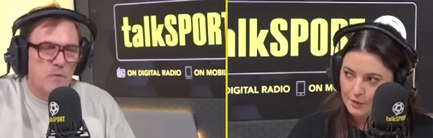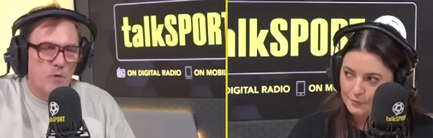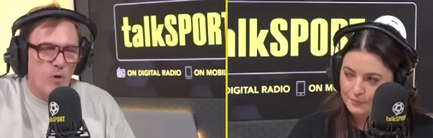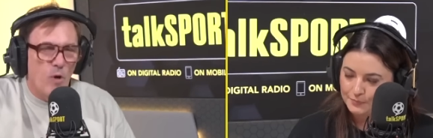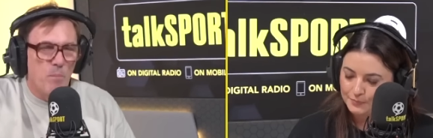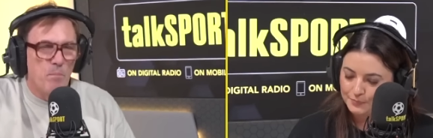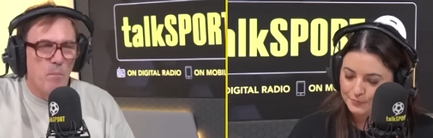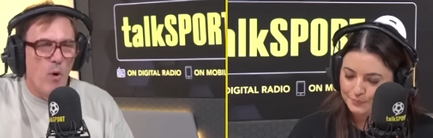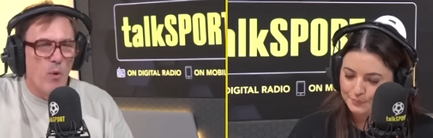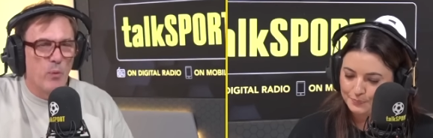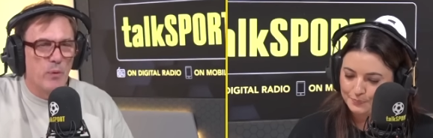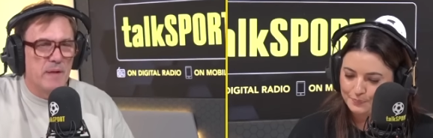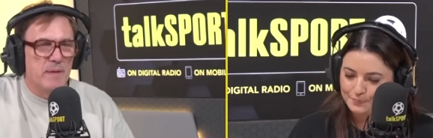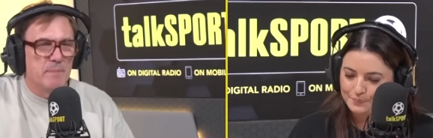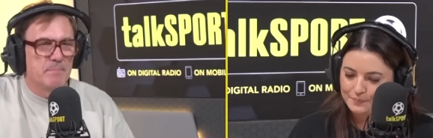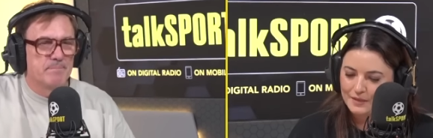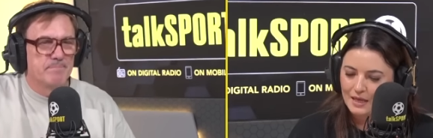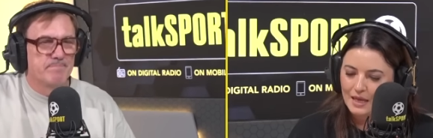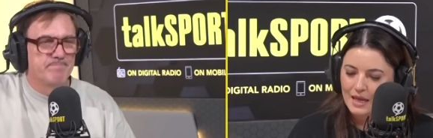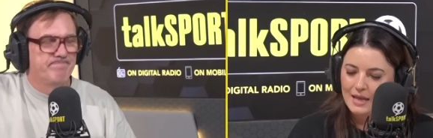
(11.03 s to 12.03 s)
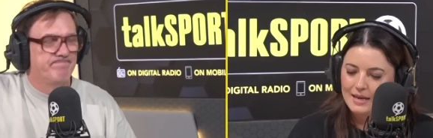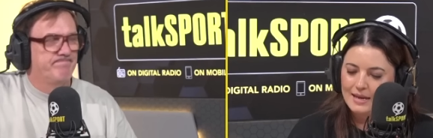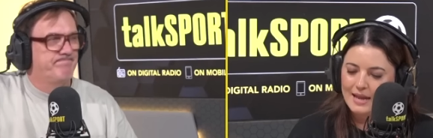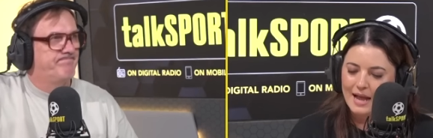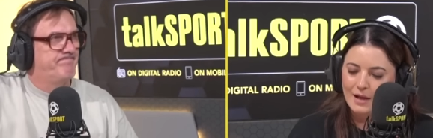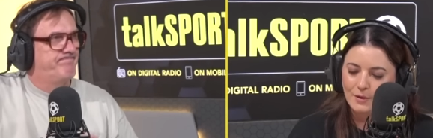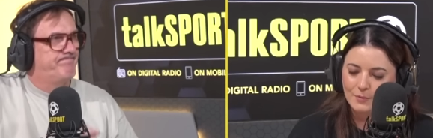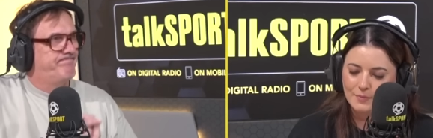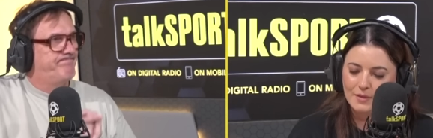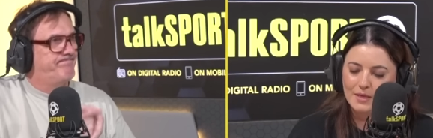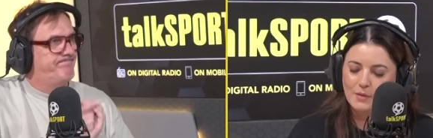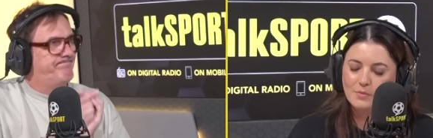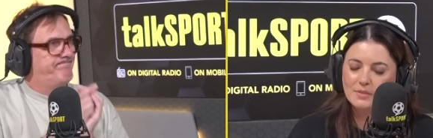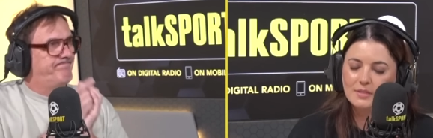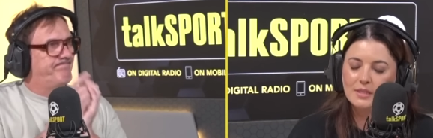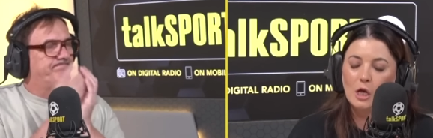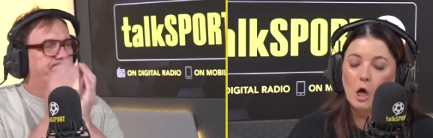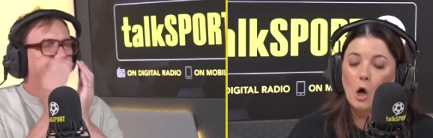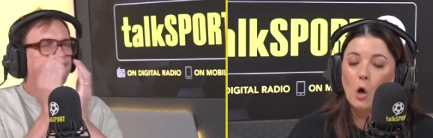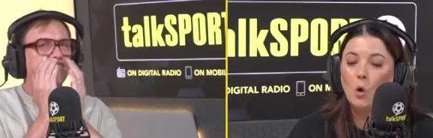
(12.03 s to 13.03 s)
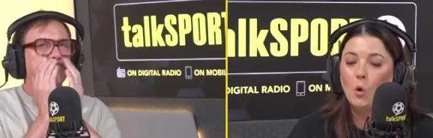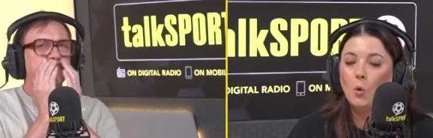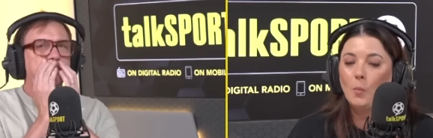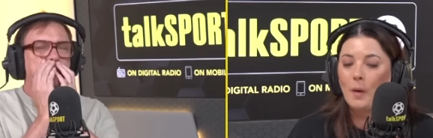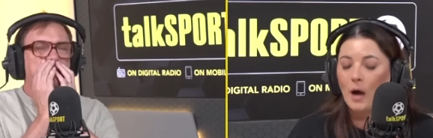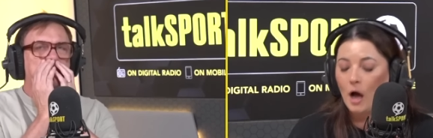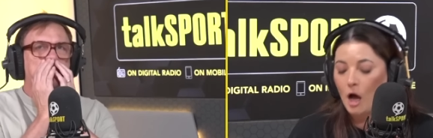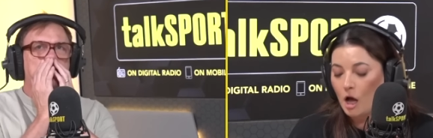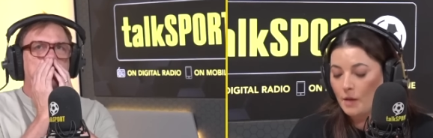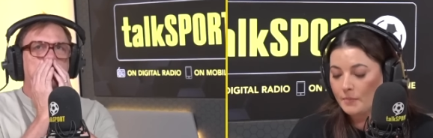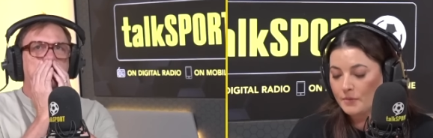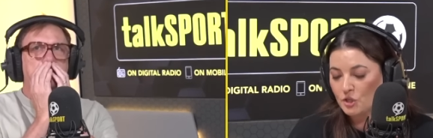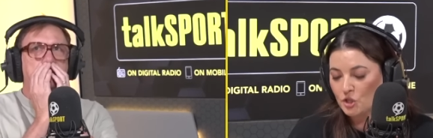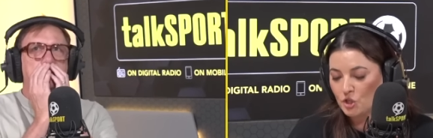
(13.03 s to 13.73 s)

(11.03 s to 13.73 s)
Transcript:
Speaker 1: Good morning. Now, it was the Cole Palmer